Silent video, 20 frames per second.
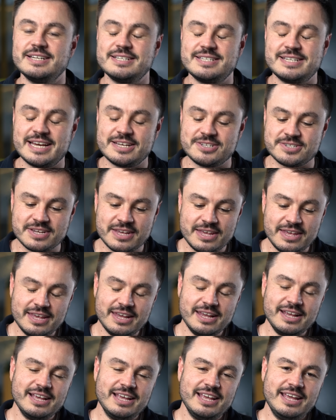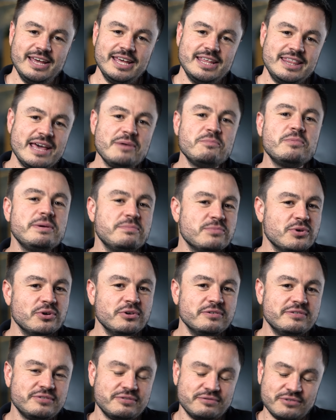to test. Then we
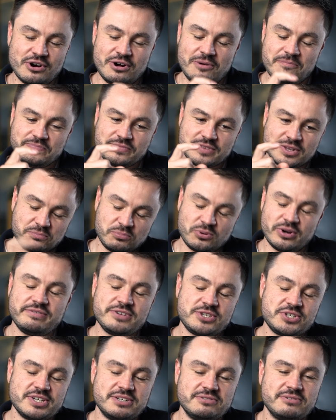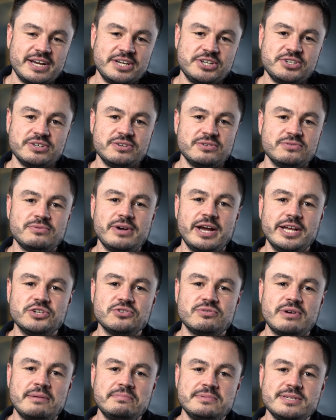moved from previous generation Ranger
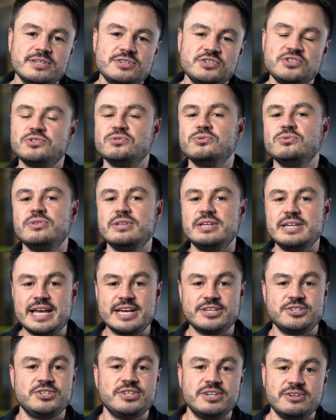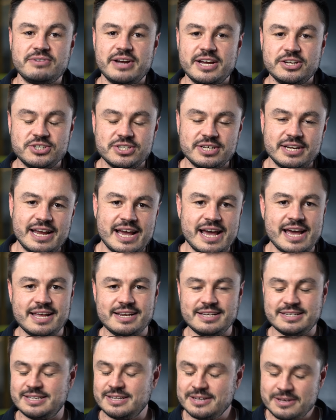Raptor to the next generation,
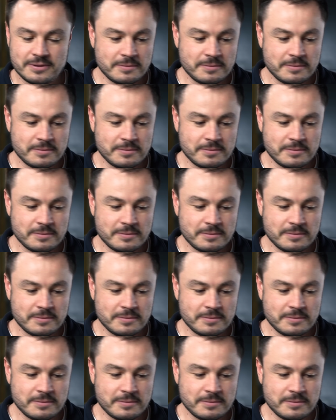and